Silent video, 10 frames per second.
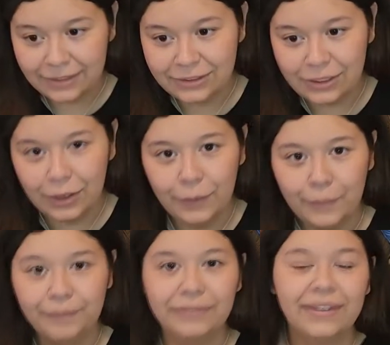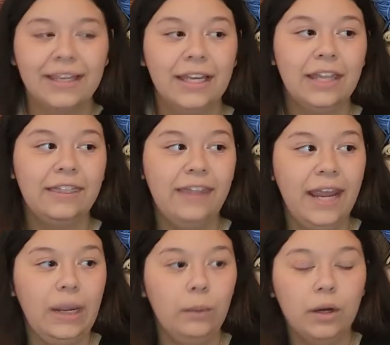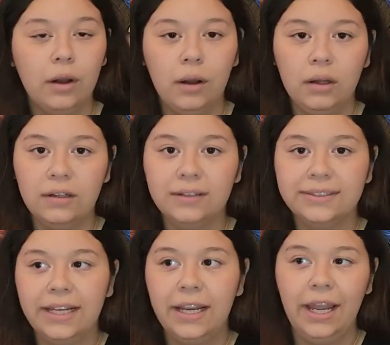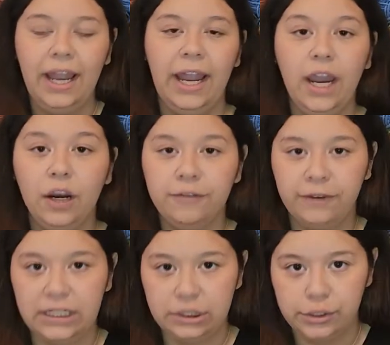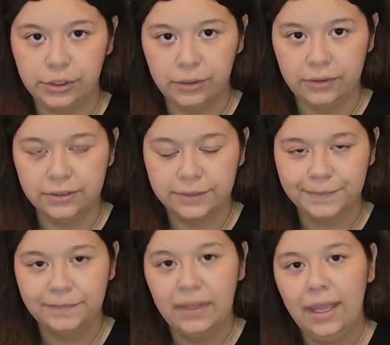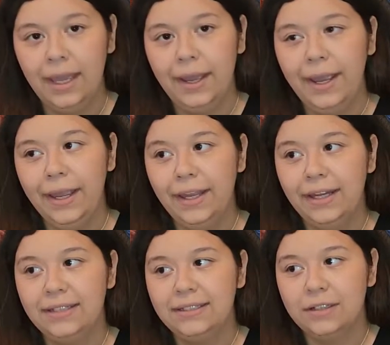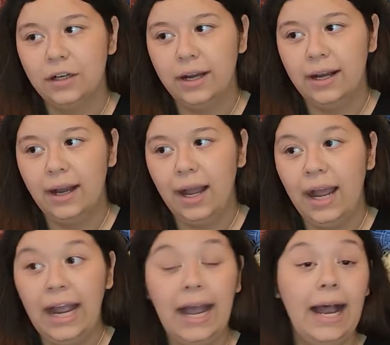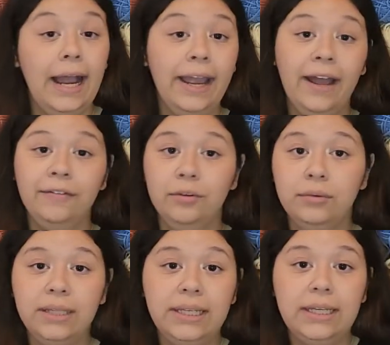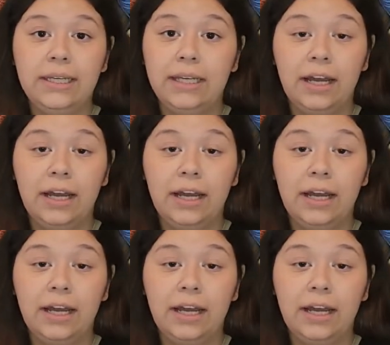So they were called air freshener dolls, and I haven't really